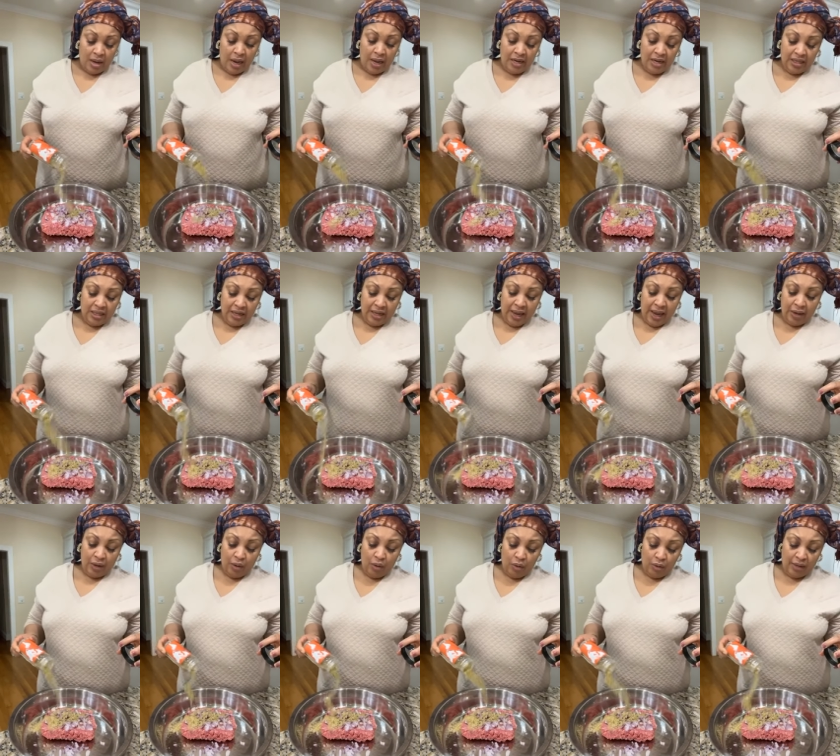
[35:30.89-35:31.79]
Anything
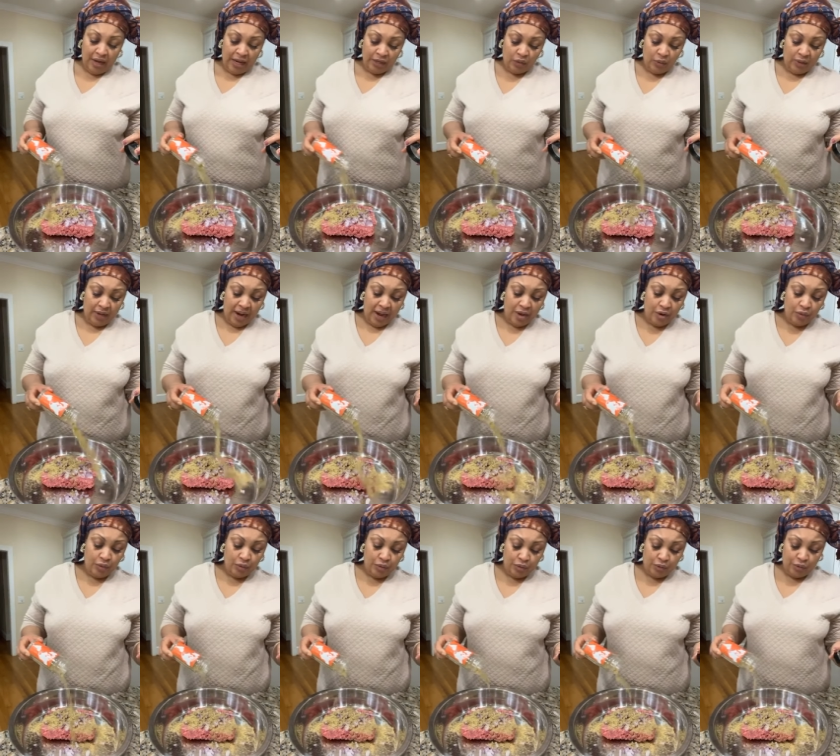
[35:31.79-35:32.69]
I cook, that's what I
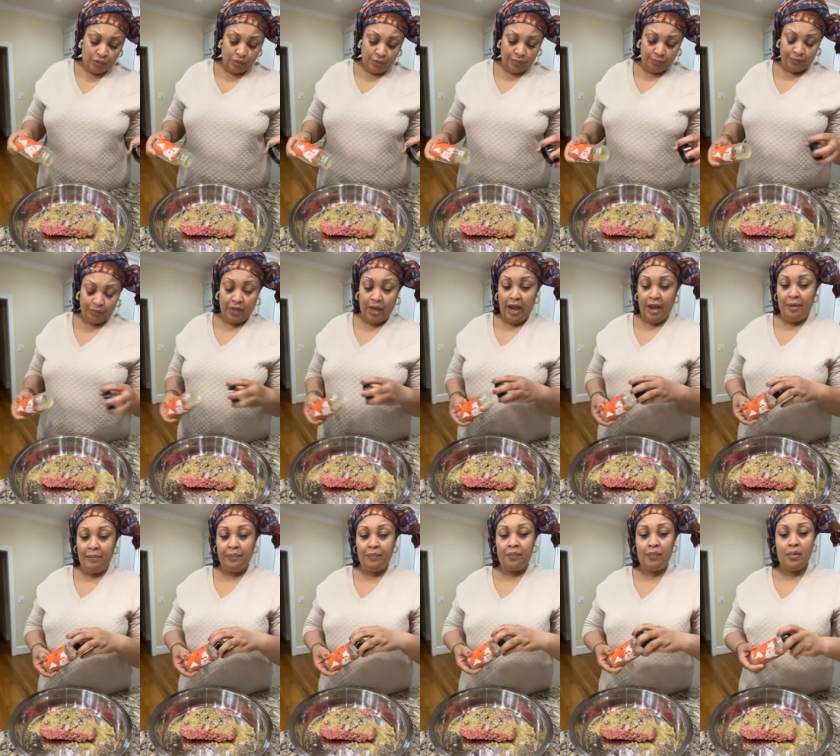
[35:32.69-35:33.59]
use,
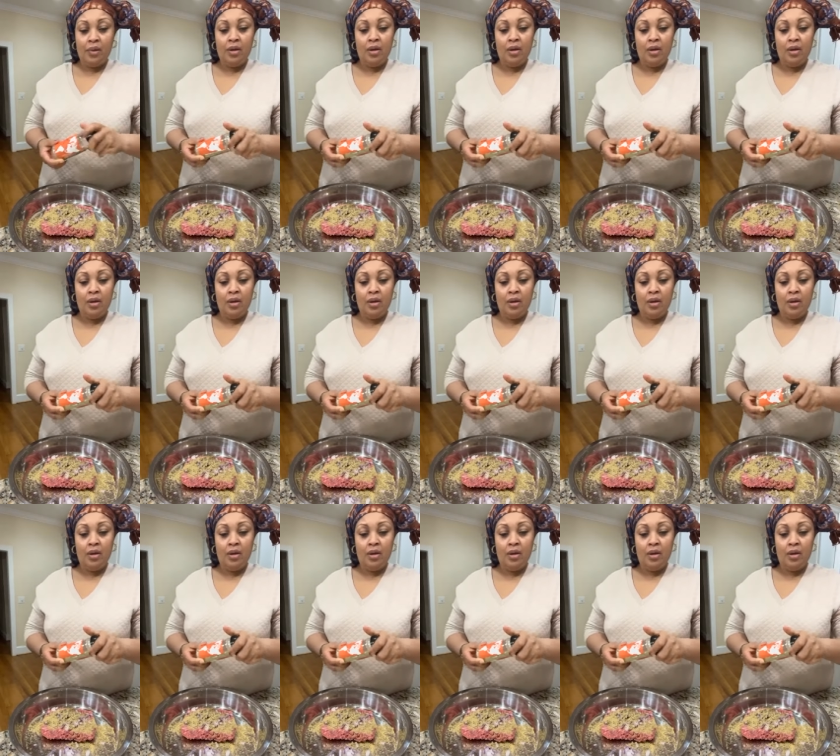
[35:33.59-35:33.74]
okay?